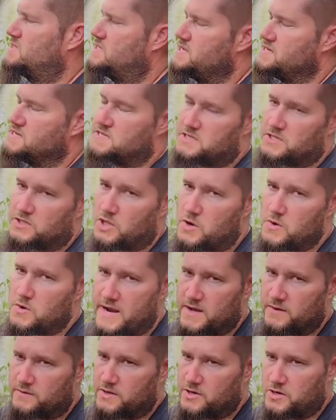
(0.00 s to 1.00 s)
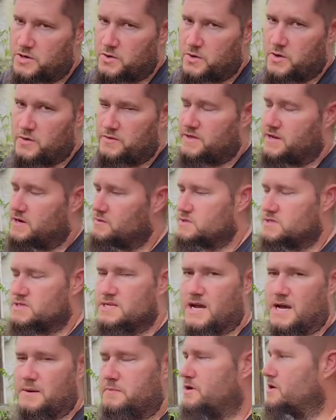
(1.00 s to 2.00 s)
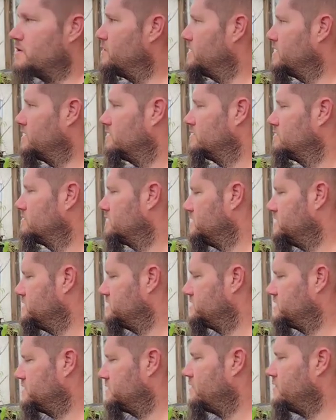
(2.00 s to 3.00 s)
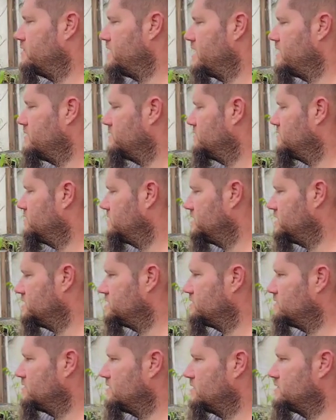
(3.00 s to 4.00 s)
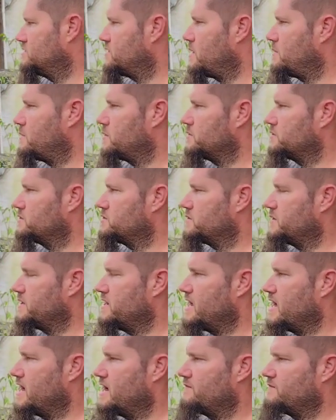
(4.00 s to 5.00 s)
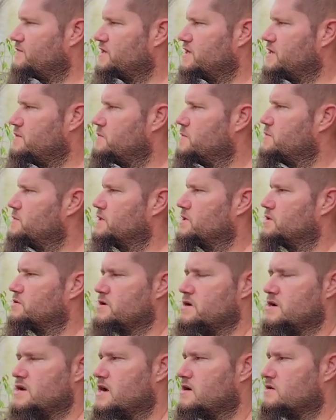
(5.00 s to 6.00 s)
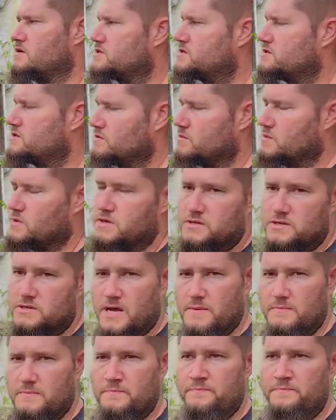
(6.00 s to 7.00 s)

they slow down their growth. They don't stop growing. They just slow down. These are a tropical tree. I have to keep them in the greenhouse during the wintertime.